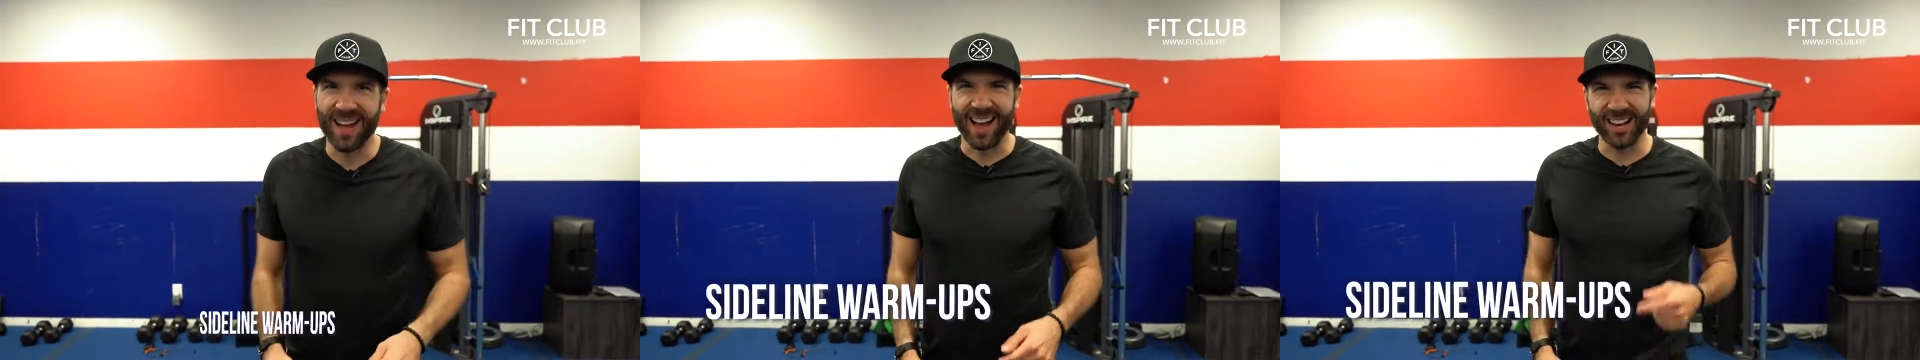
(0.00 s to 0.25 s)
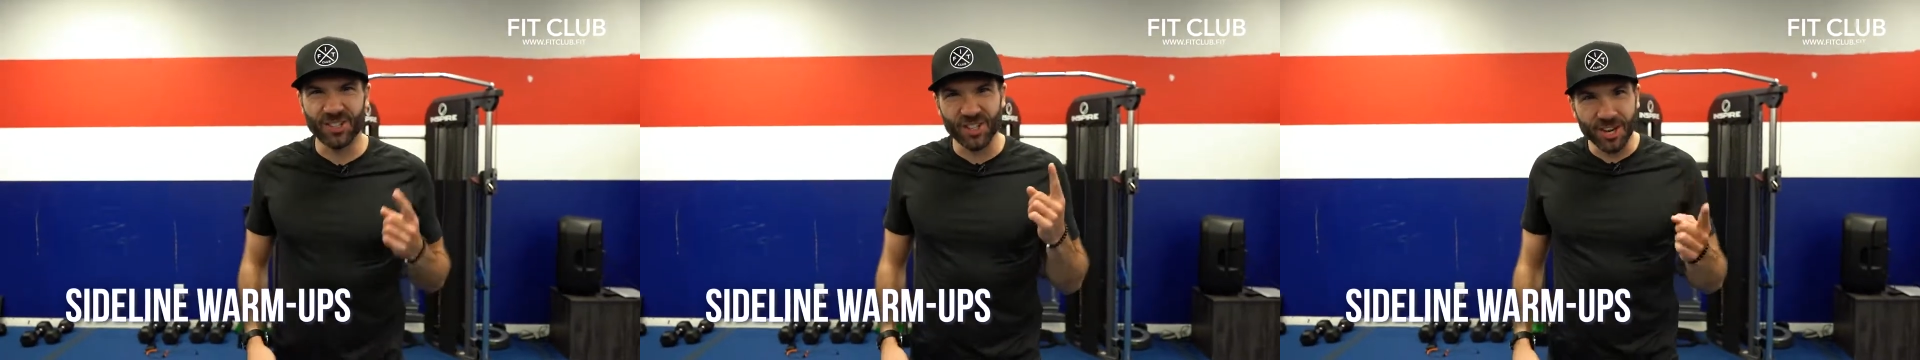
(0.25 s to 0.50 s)

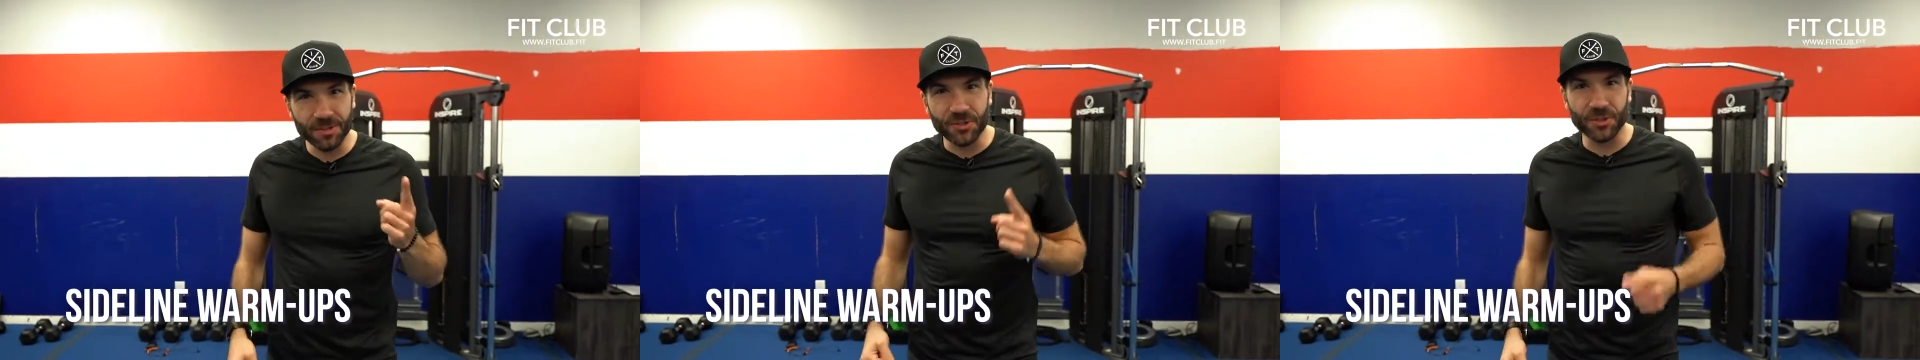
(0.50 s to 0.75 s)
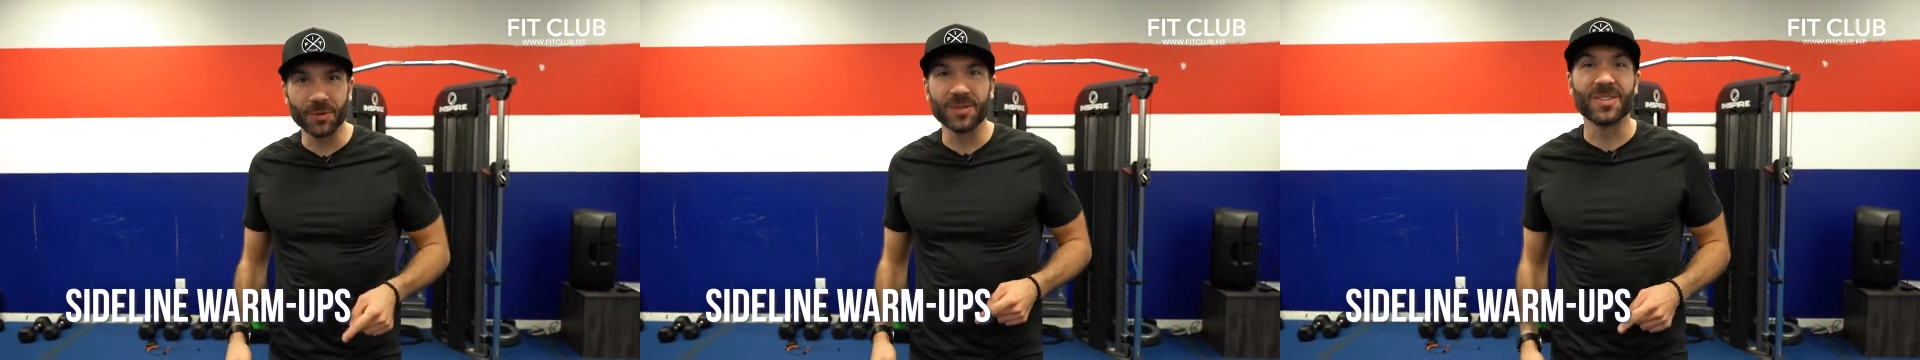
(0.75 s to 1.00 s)
I challenge
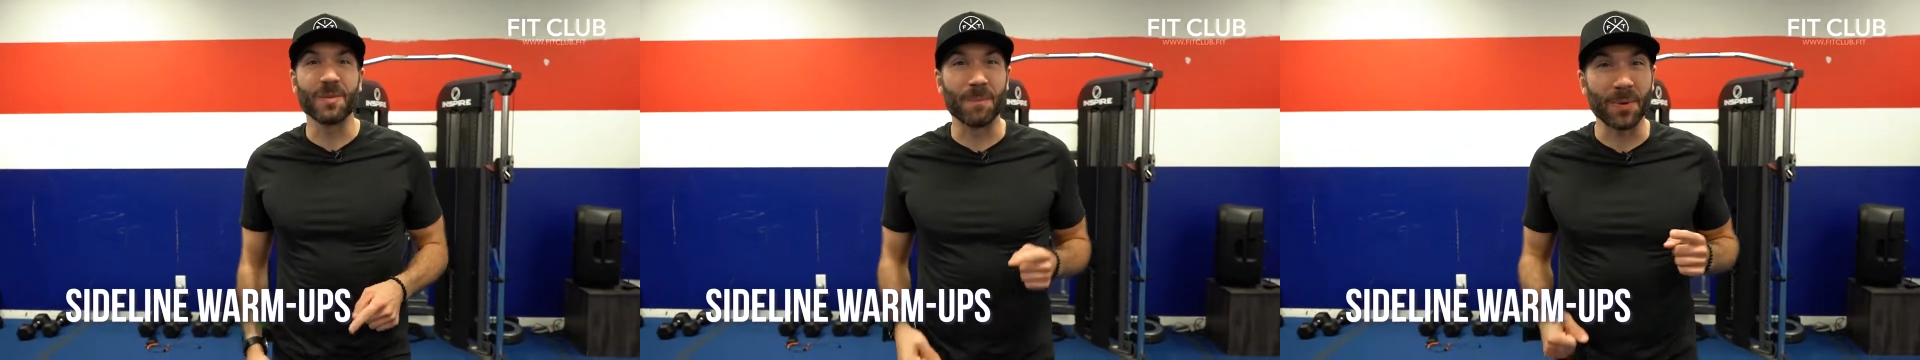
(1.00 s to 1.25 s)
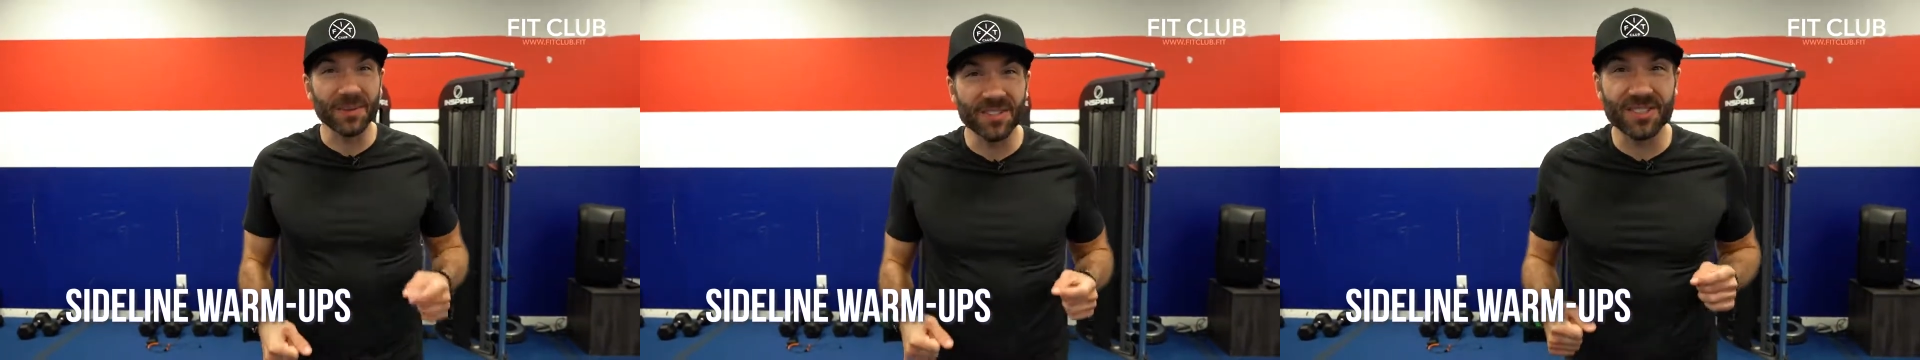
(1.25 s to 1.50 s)
you to
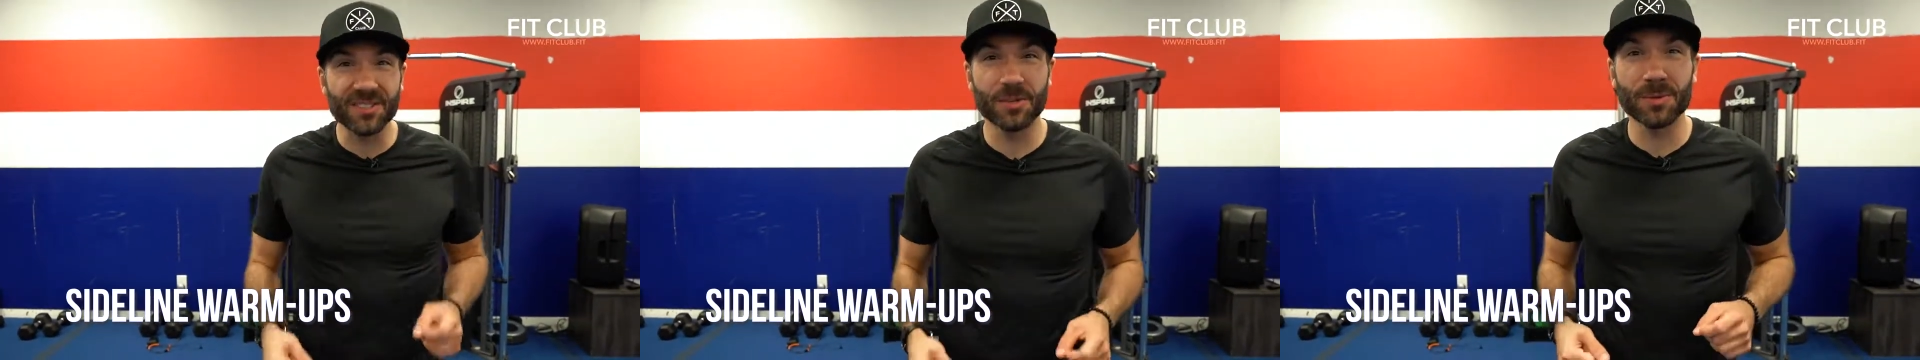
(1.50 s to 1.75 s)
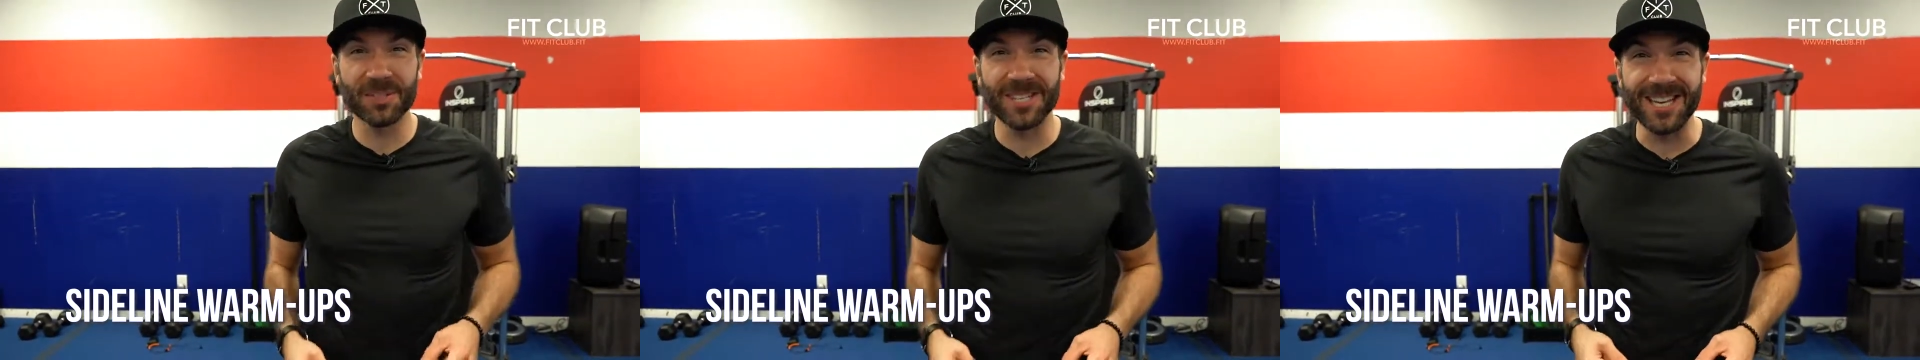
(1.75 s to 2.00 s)
build this into
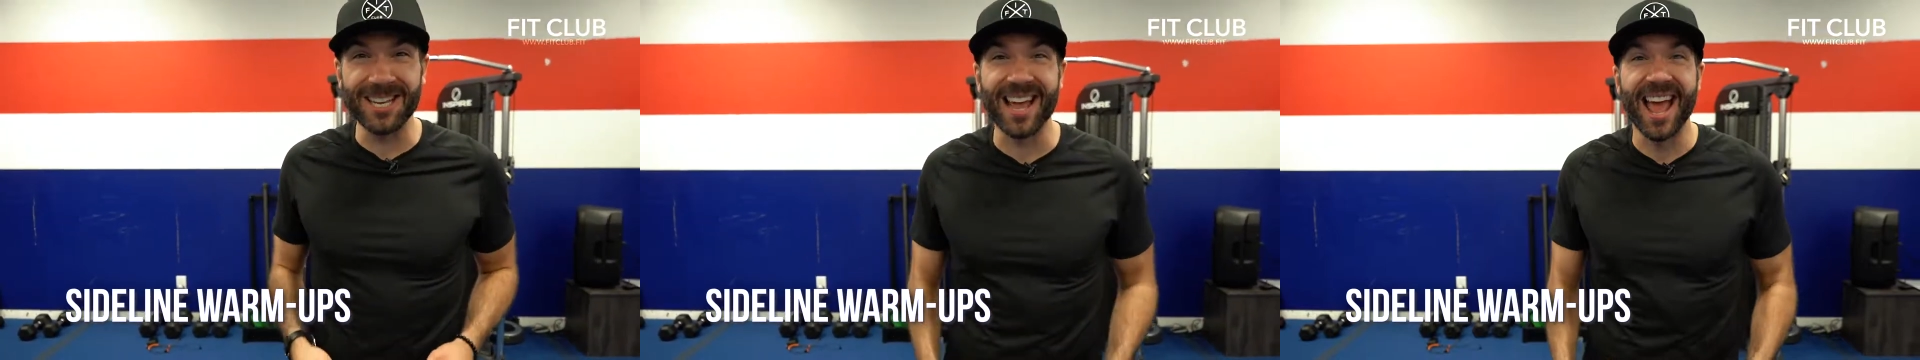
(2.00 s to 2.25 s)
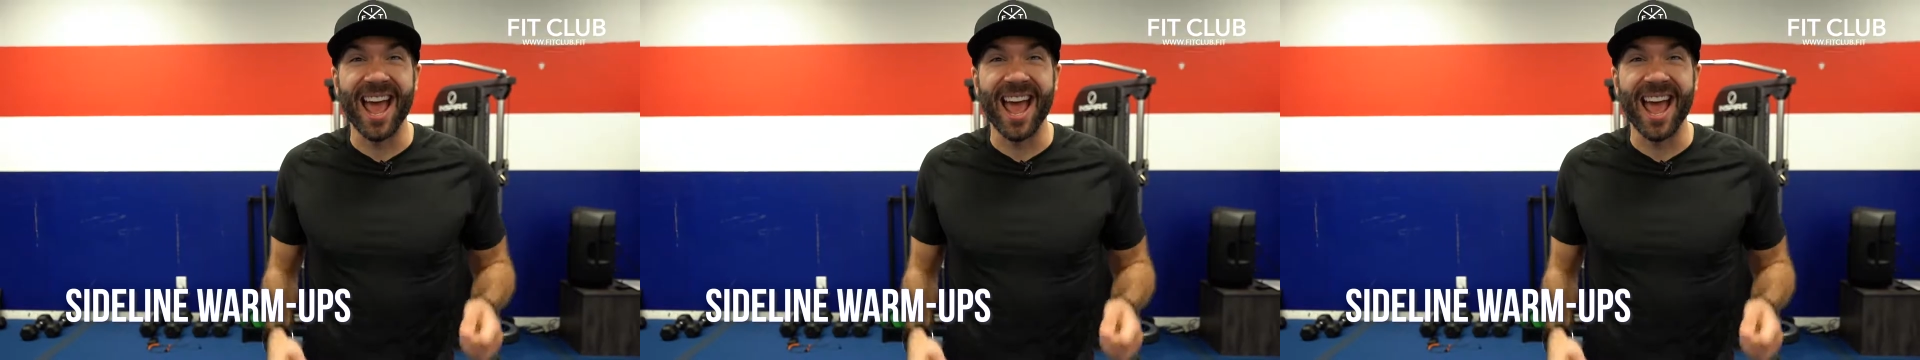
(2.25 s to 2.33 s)
your routine